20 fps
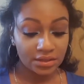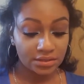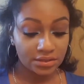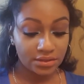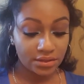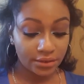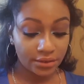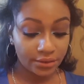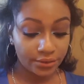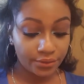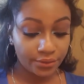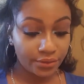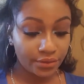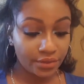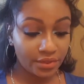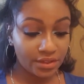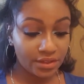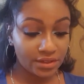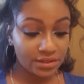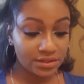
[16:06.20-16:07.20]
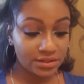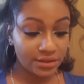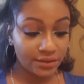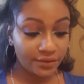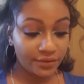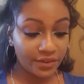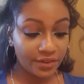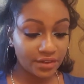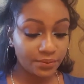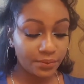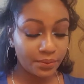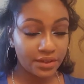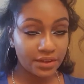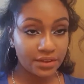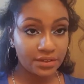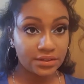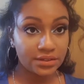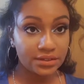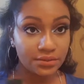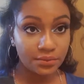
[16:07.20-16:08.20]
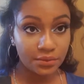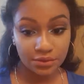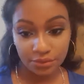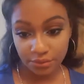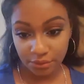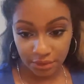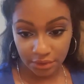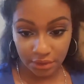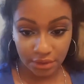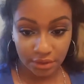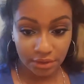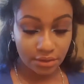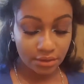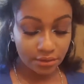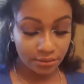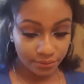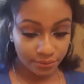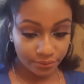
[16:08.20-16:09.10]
So this Fix Plus, it smells really good.